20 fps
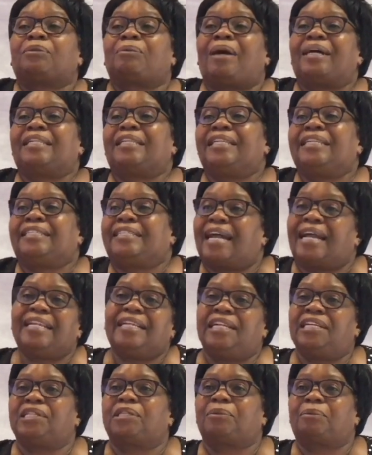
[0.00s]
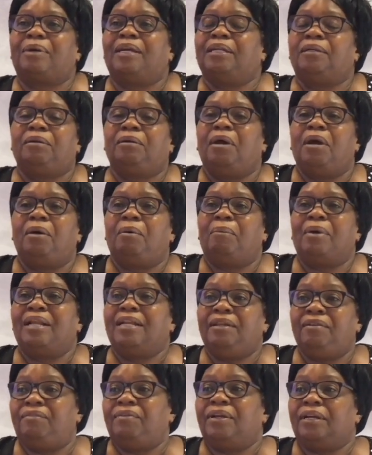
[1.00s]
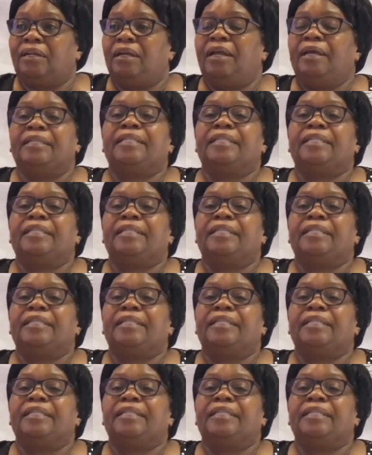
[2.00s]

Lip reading: what the Daniels were living.